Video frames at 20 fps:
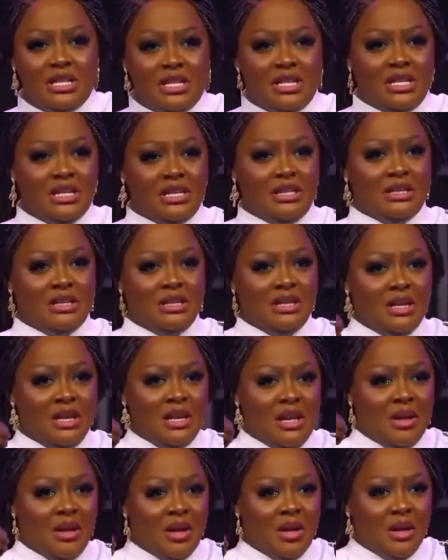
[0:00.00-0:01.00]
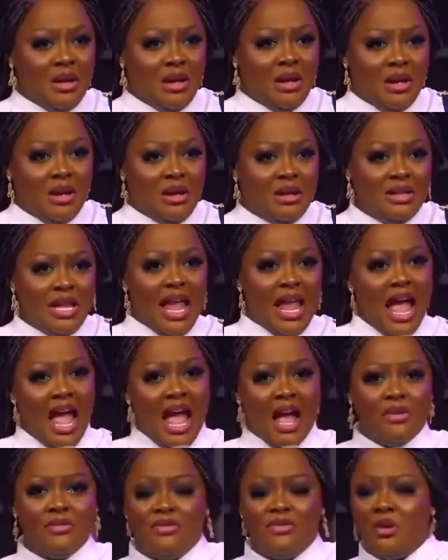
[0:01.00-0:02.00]
they
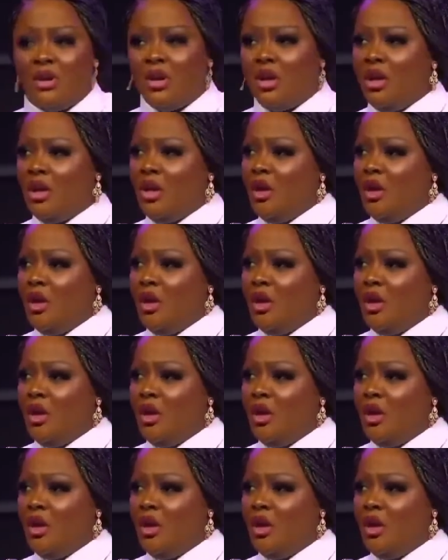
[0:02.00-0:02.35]
have.